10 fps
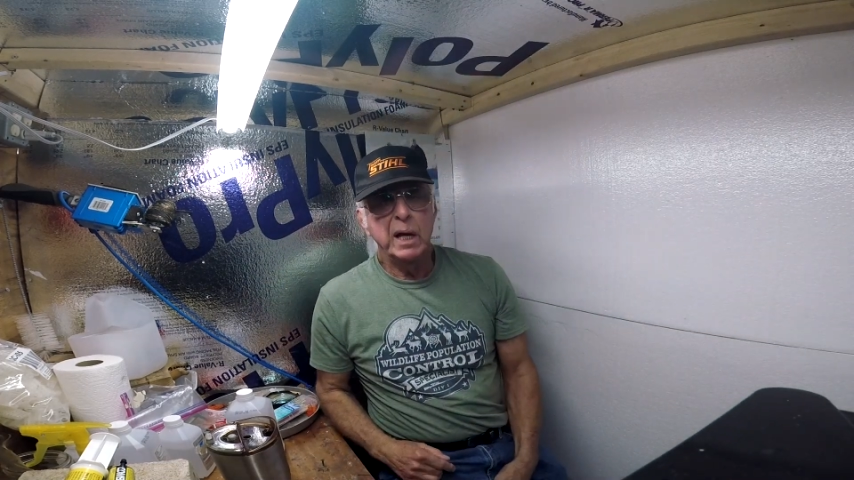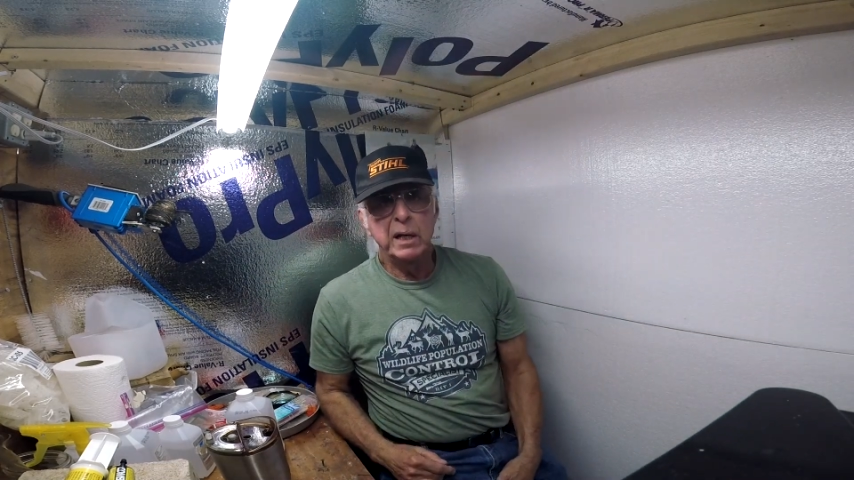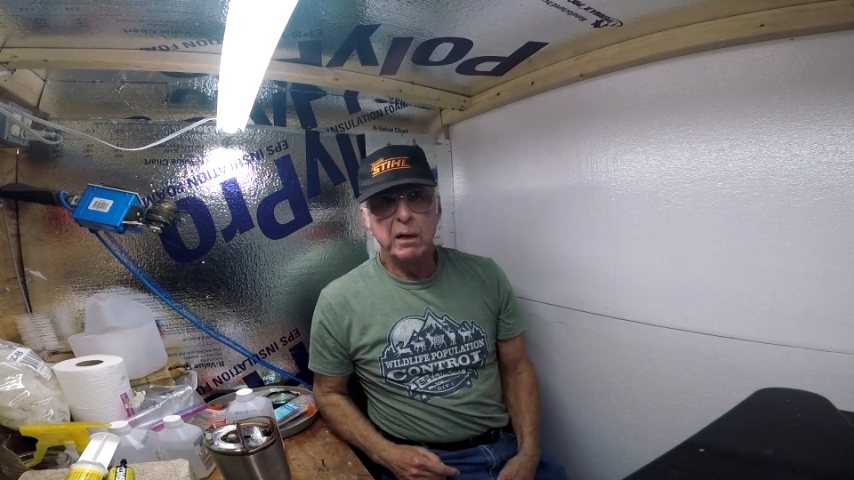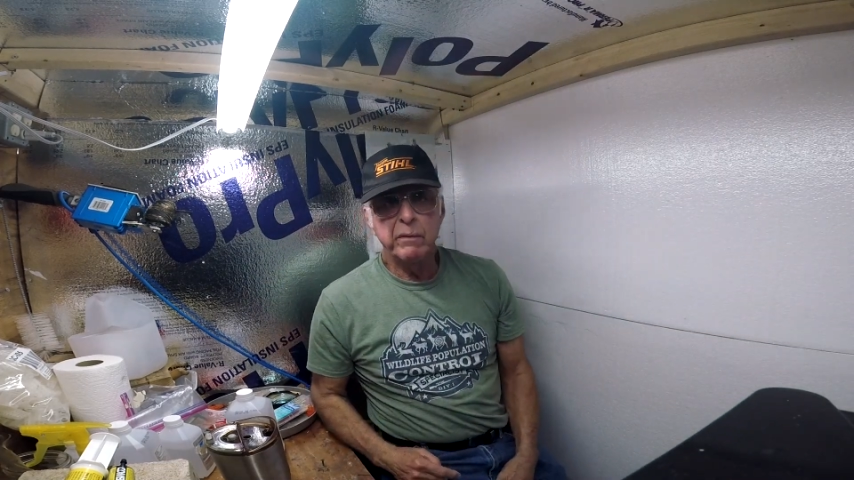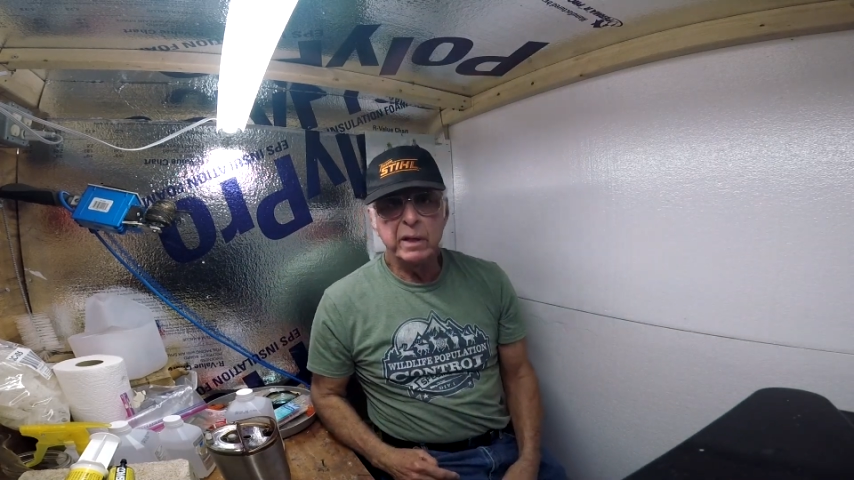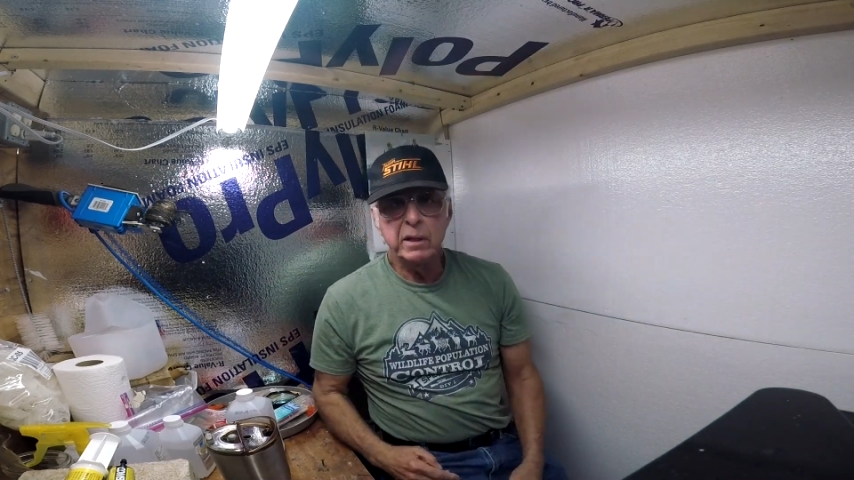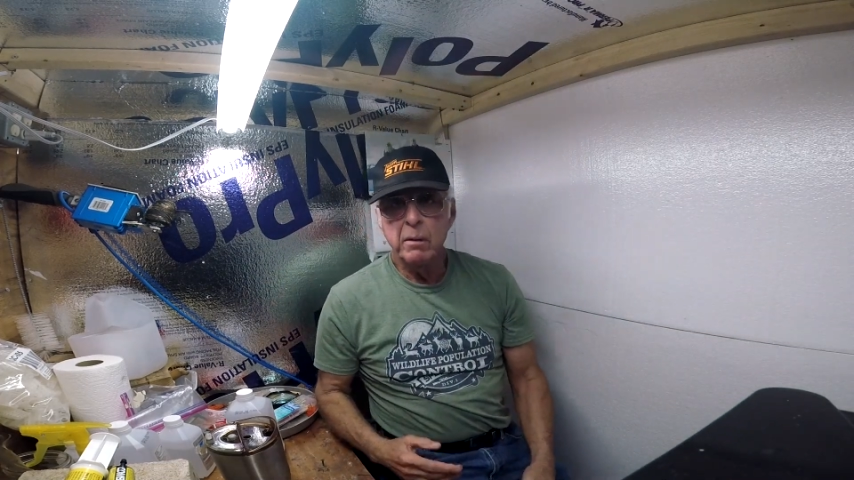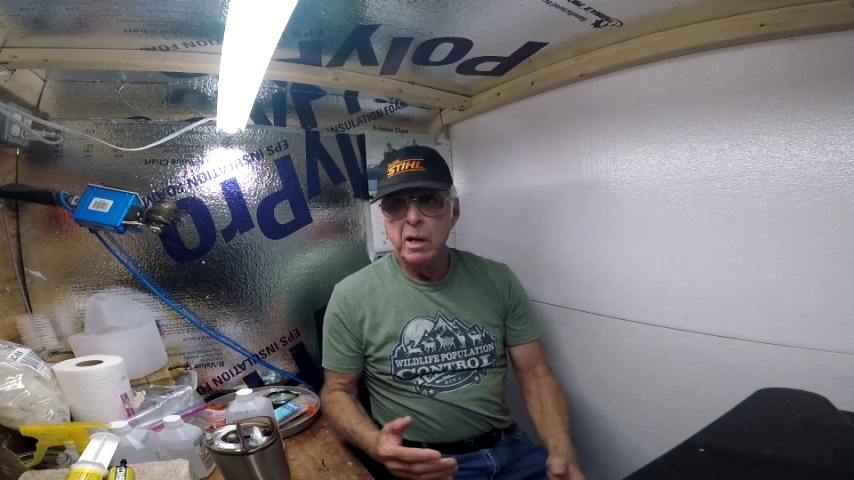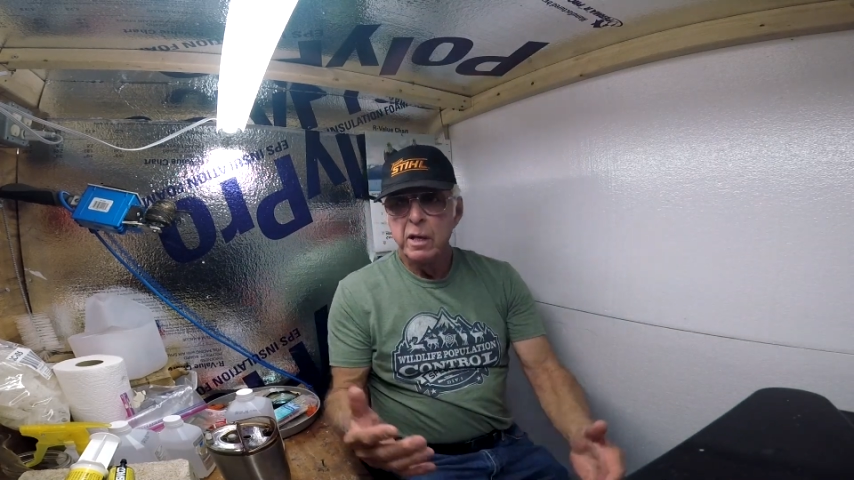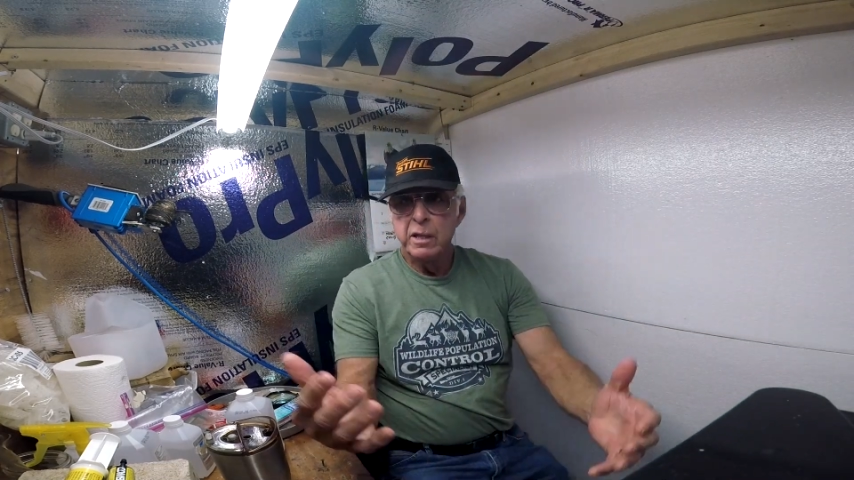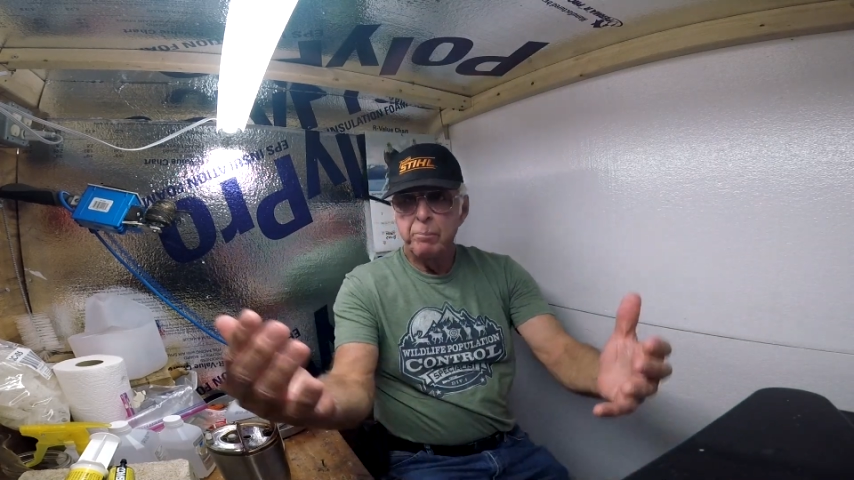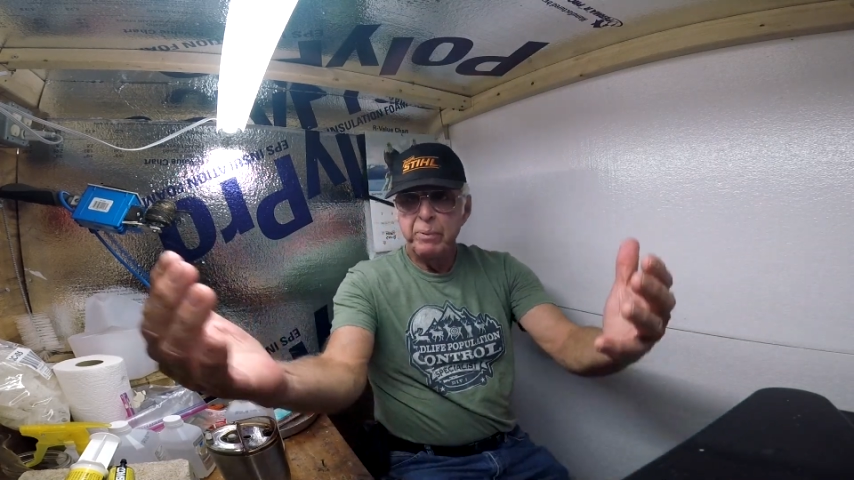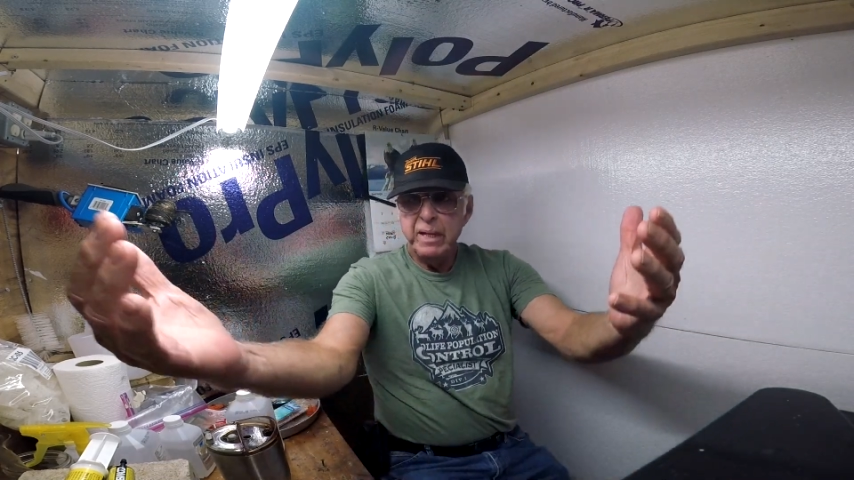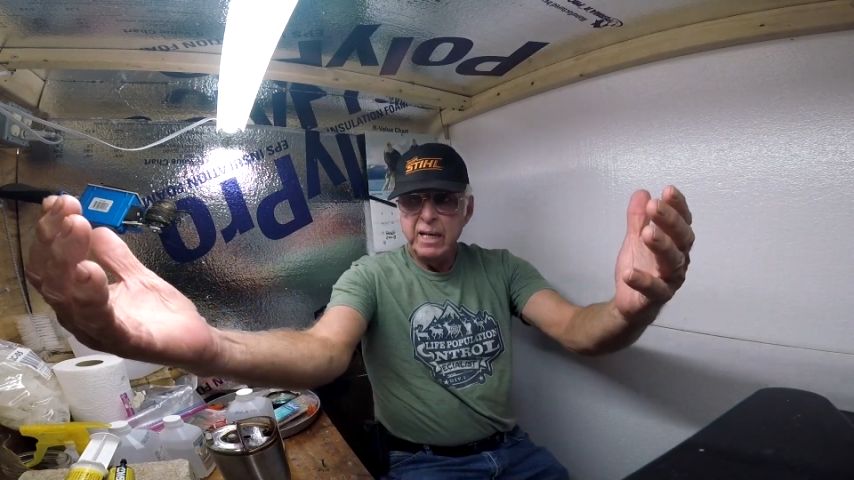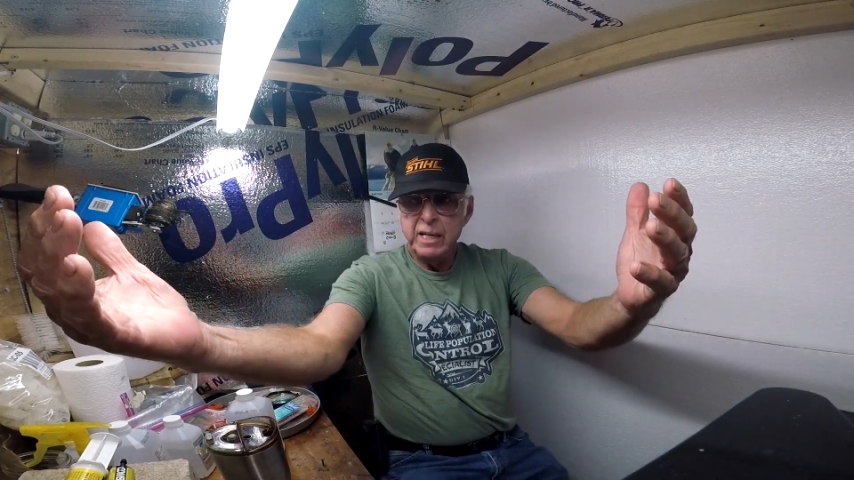And here they come. The
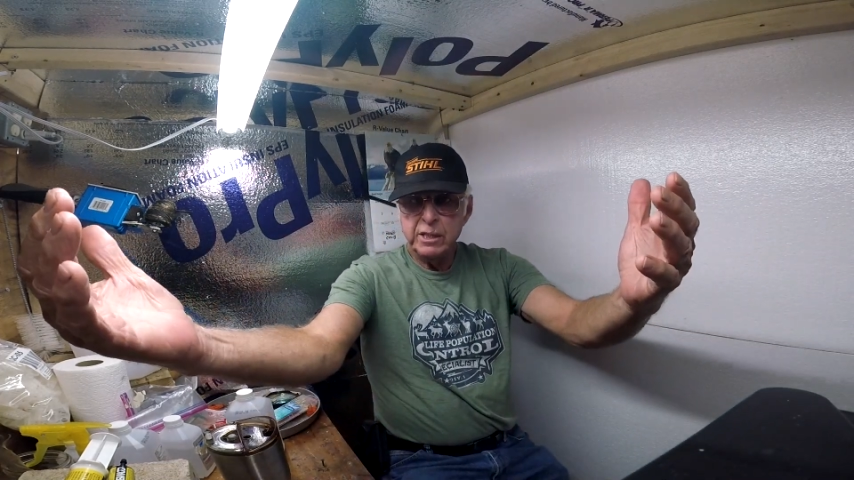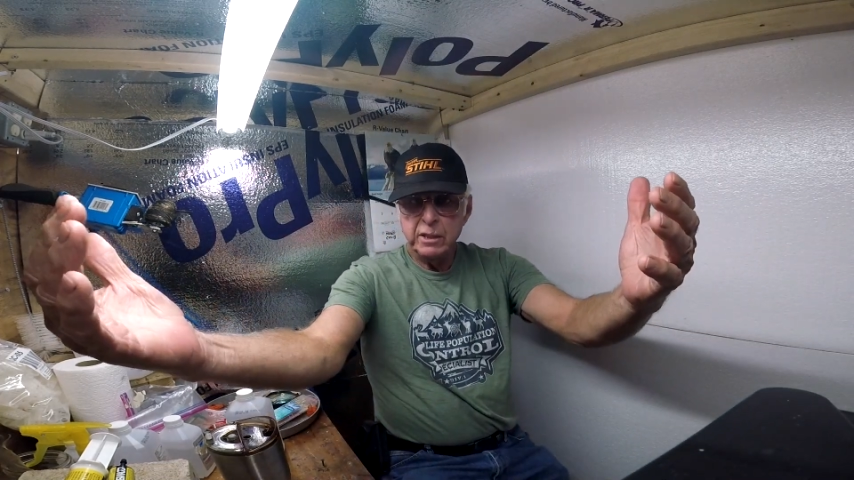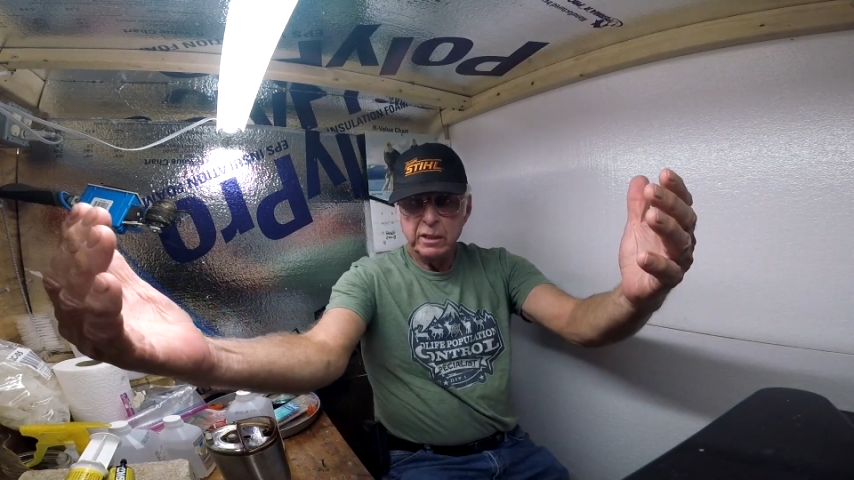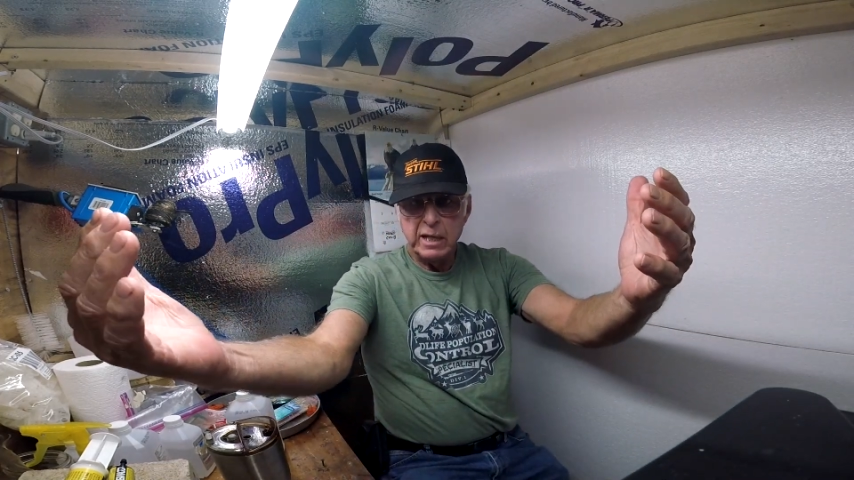bees